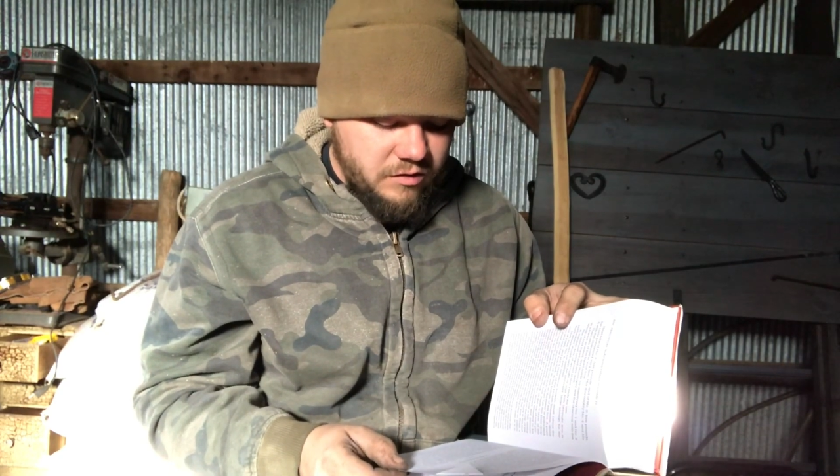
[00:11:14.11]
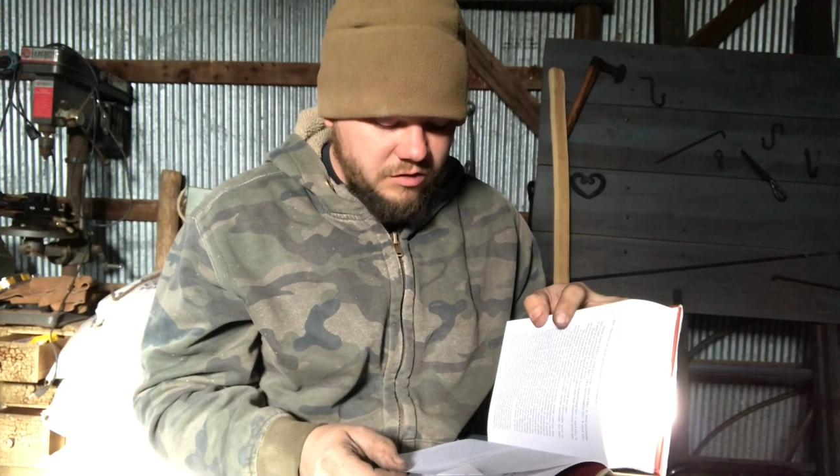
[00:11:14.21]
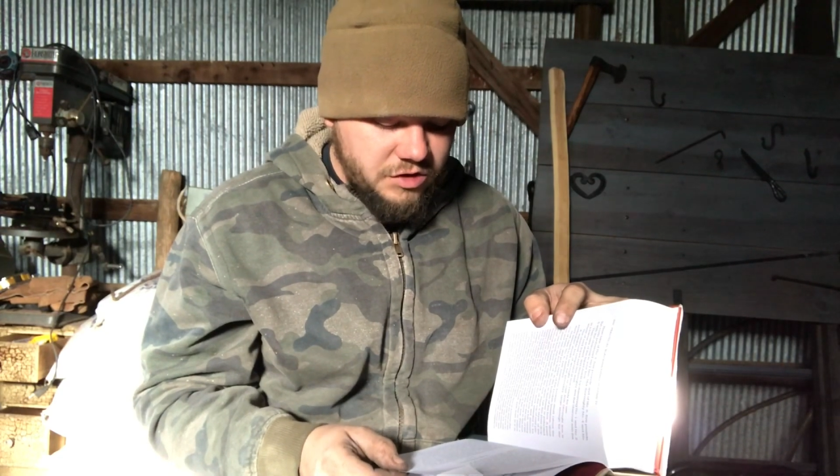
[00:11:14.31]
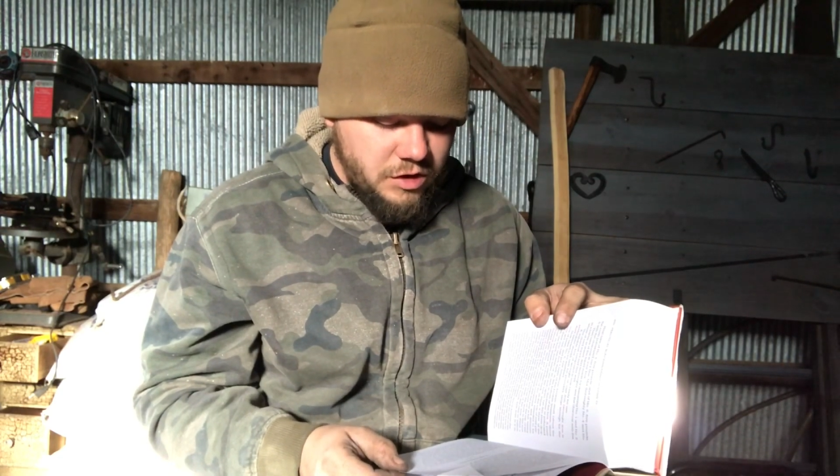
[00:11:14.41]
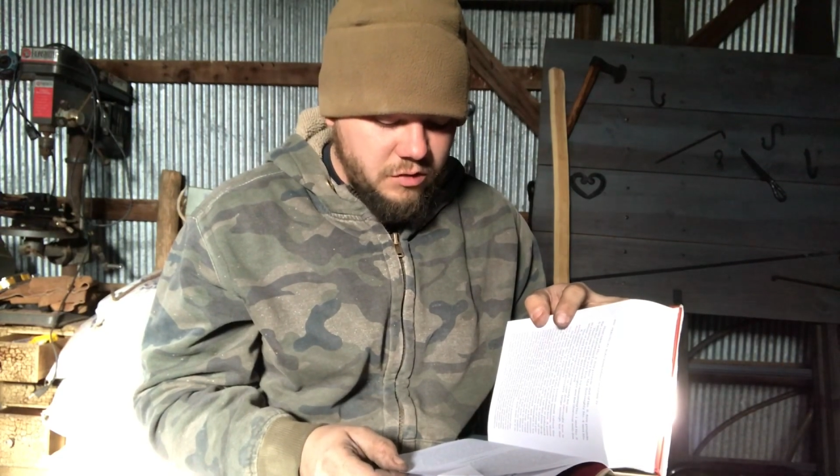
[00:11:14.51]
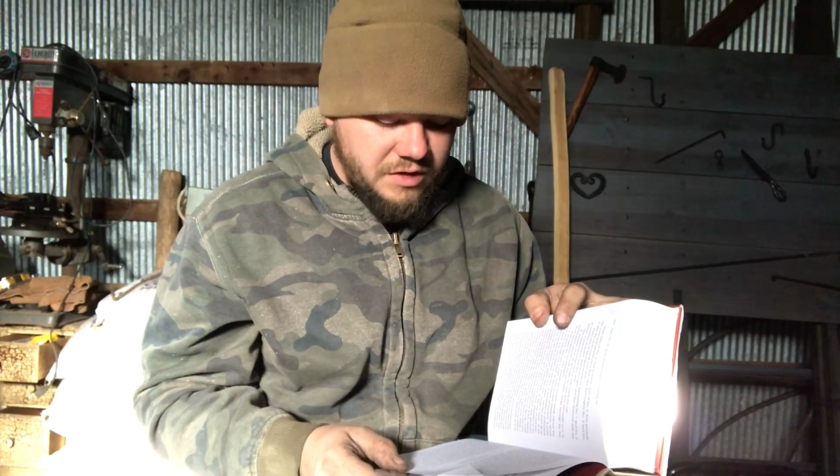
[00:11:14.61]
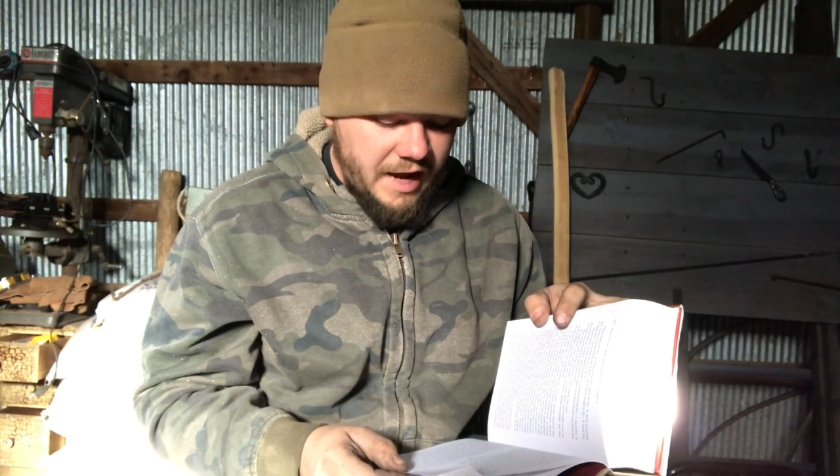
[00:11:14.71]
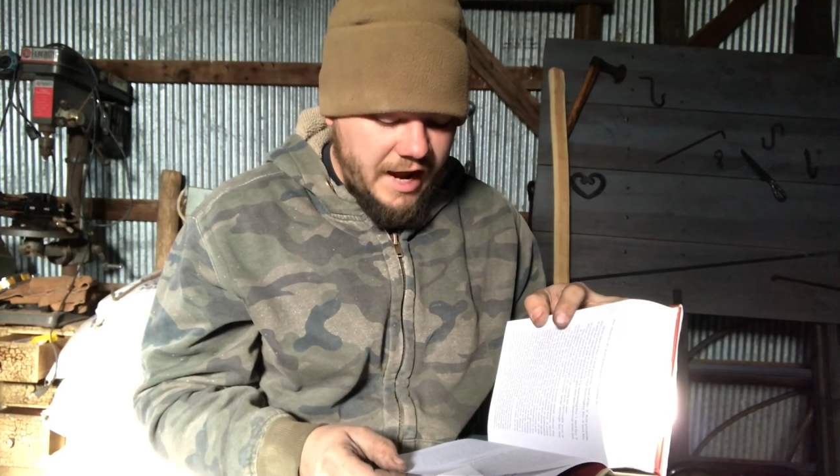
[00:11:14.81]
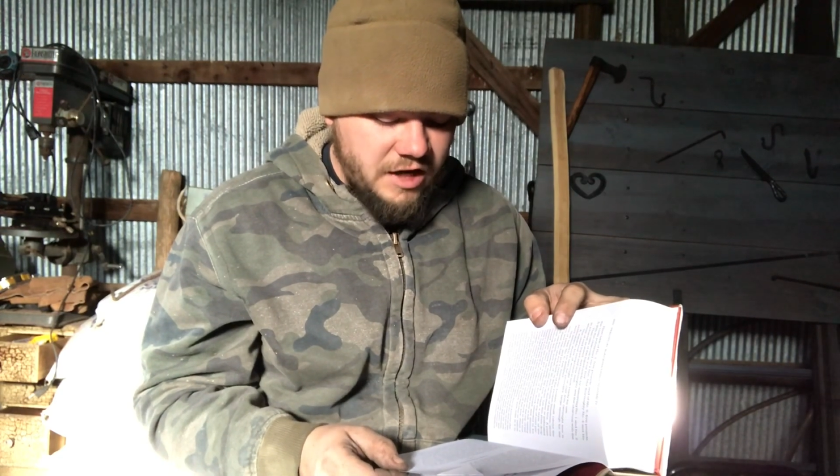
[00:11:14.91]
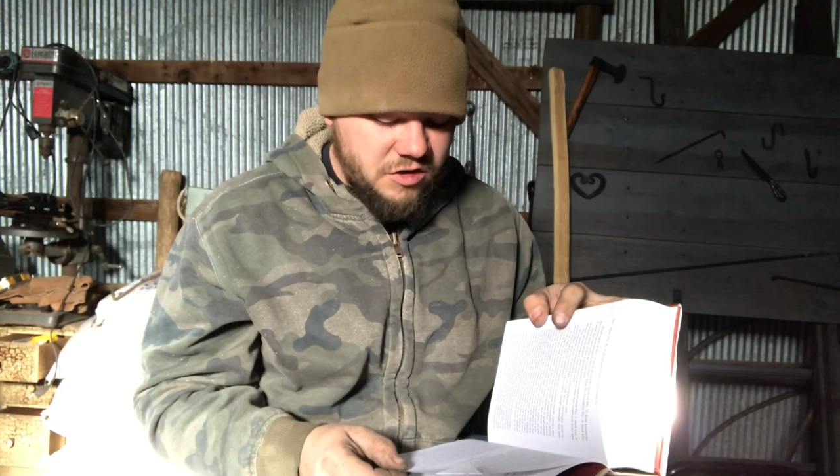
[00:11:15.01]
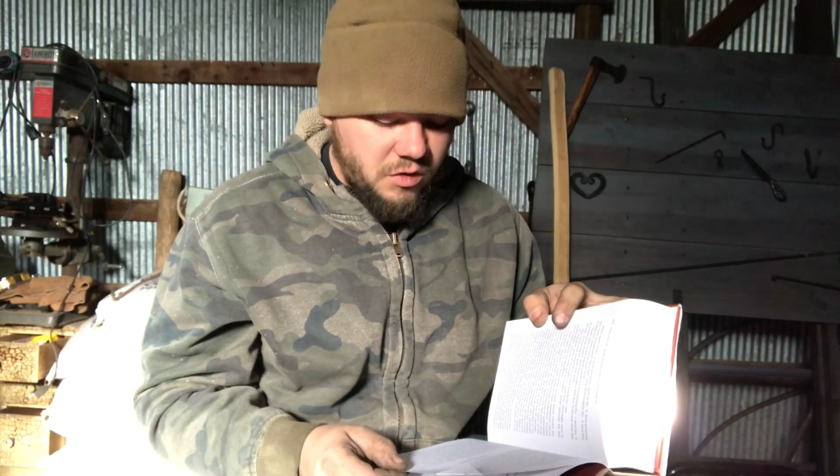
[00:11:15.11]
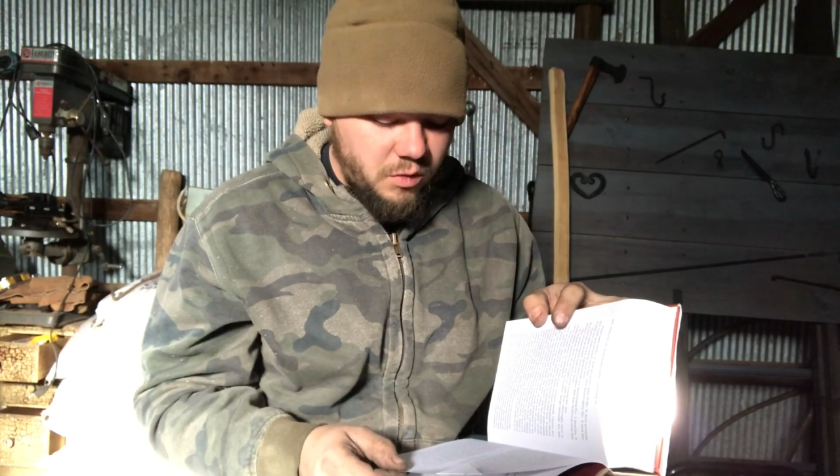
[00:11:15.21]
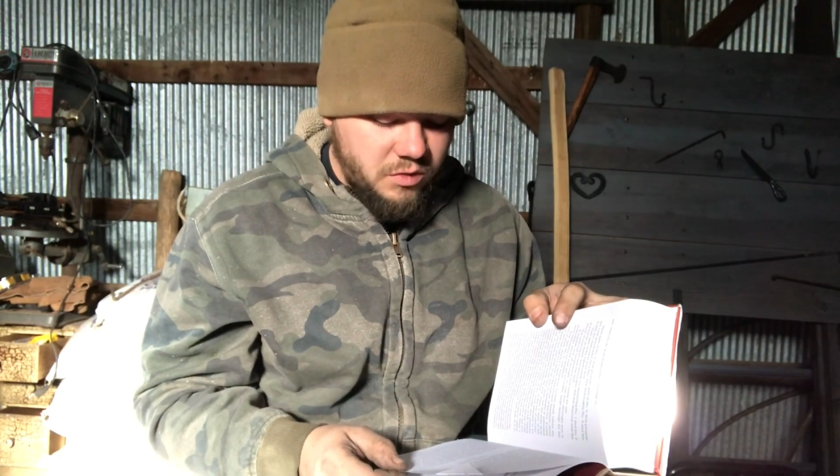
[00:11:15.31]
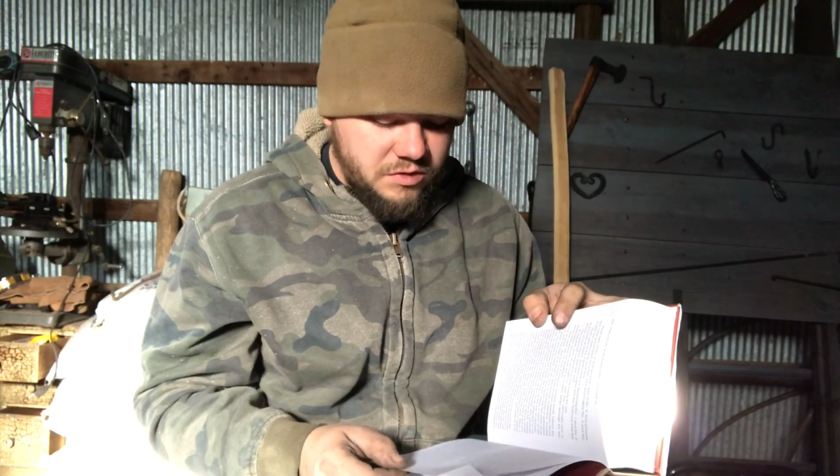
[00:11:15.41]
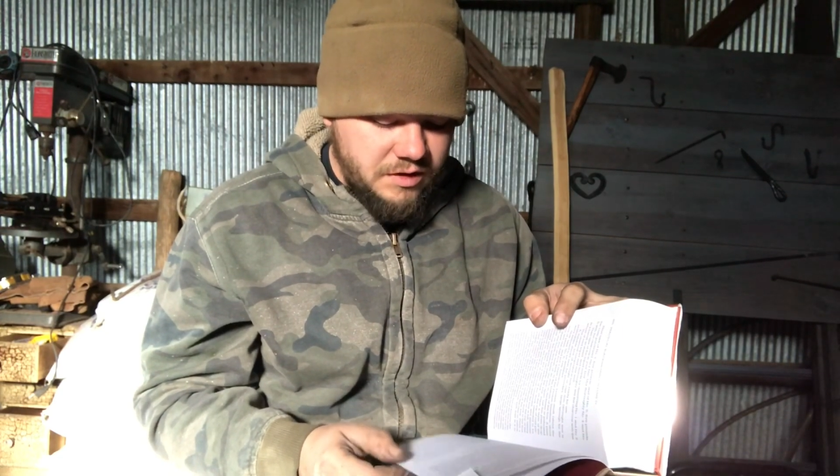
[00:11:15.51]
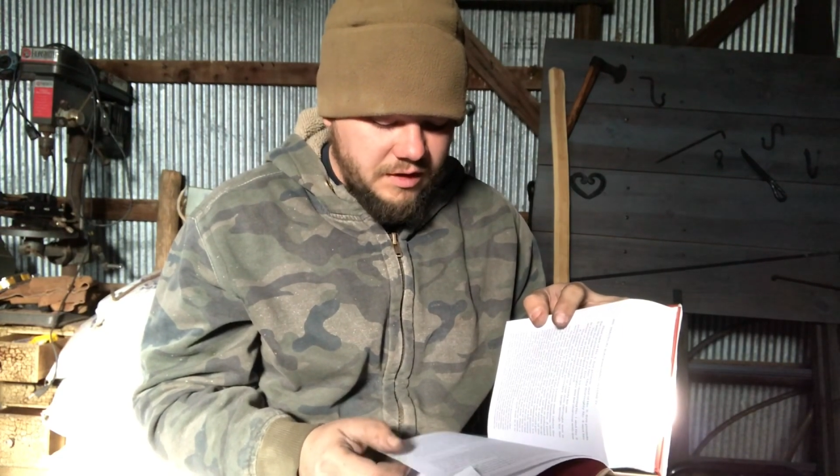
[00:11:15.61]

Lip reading: or shows ash holes,